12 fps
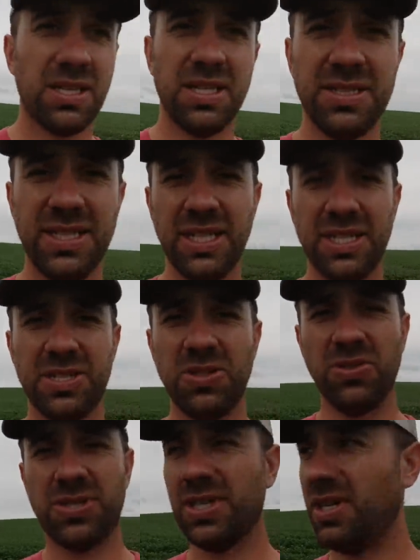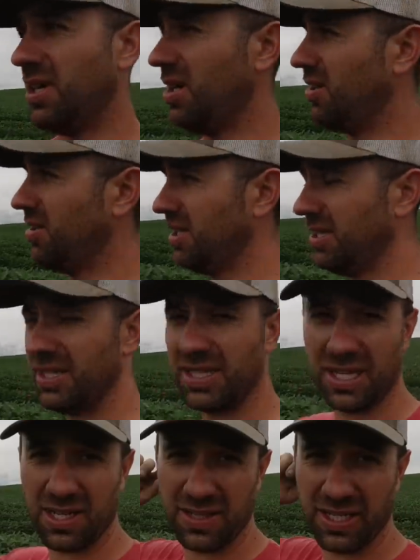because they get too tall, and then
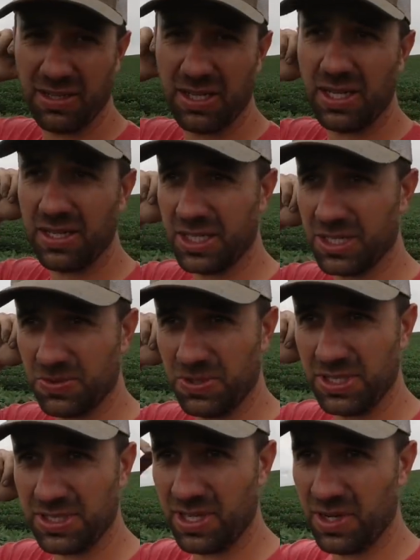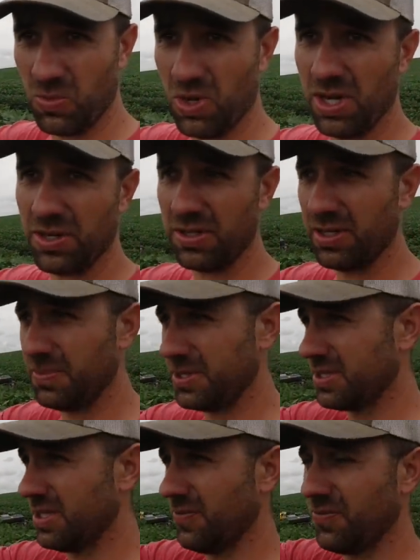kind of late August when you start watering them and
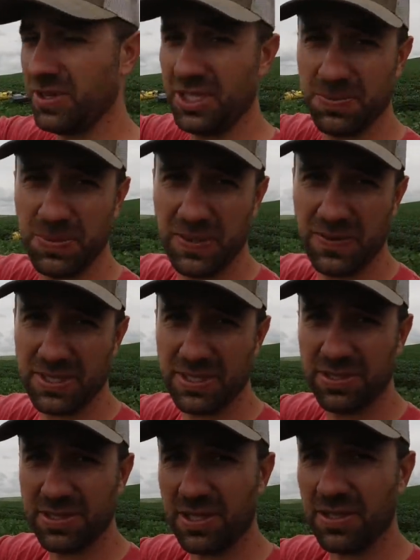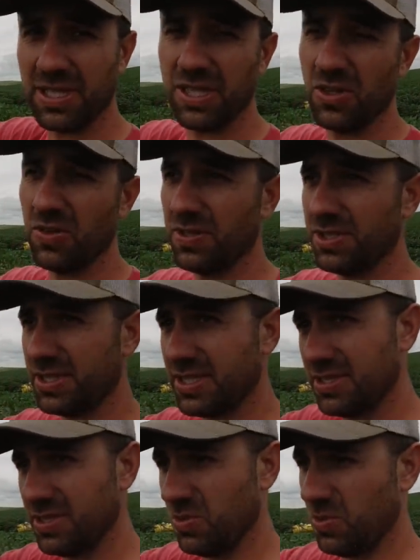stuff with these pivots, they'll start laying over just
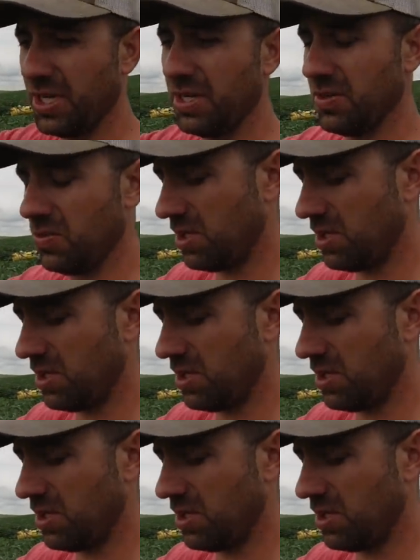because of the weight of the